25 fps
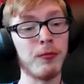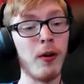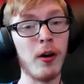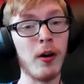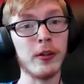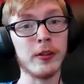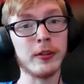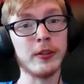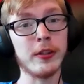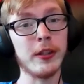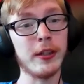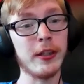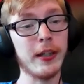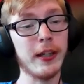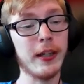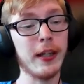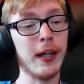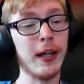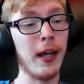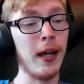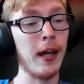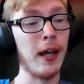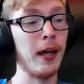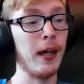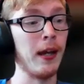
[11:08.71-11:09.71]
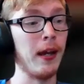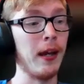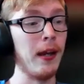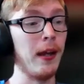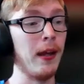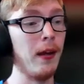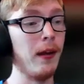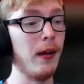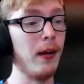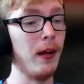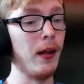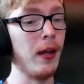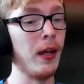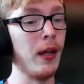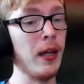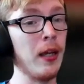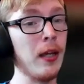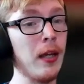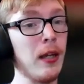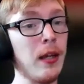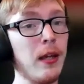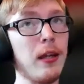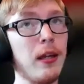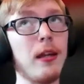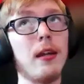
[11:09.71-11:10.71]
volunteering at
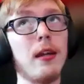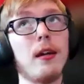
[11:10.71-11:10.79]
a,